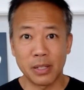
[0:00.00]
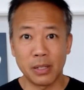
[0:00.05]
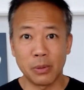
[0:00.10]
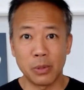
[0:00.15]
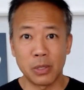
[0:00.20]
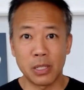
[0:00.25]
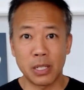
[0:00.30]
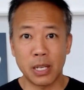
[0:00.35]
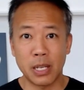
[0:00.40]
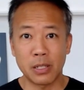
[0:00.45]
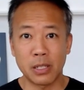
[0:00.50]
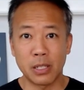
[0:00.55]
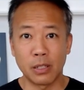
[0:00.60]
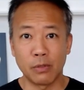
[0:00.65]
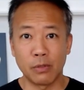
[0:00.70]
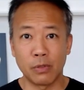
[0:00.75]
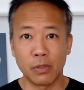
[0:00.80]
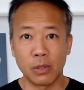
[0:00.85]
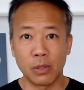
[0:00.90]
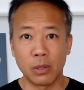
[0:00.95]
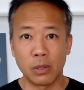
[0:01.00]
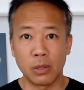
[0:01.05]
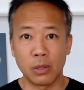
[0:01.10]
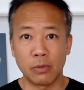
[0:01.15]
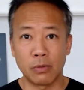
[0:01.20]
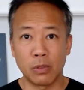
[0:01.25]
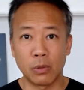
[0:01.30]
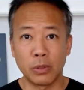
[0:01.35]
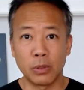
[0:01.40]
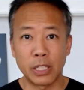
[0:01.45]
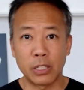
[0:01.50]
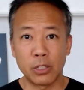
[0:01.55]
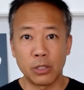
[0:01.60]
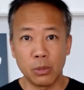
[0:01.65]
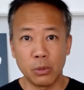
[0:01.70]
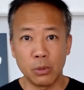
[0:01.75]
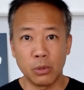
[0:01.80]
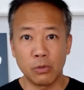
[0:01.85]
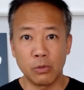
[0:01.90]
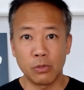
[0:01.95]
It was testing for for only
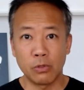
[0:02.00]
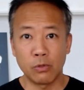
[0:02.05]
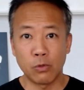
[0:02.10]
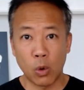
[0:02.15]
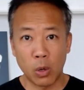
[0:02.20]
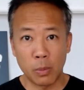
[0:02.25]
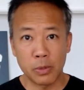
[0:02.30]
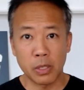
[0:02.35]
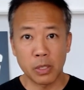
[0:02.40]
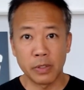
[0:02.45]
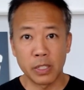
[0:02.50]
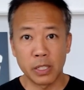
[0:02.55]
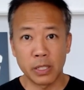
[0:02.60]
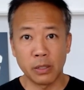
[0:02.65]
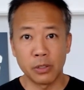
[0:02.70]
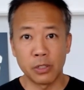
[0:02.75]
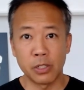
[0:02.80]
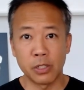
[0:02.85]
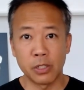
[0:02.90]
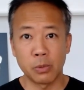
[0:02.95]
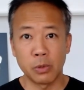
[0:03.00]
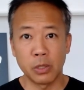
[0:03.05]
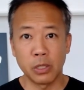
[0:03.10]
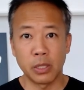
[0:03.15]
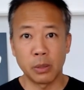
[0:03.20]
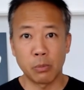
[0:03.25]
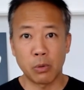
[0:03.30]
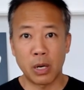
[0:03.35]
two forms of intelligence, really.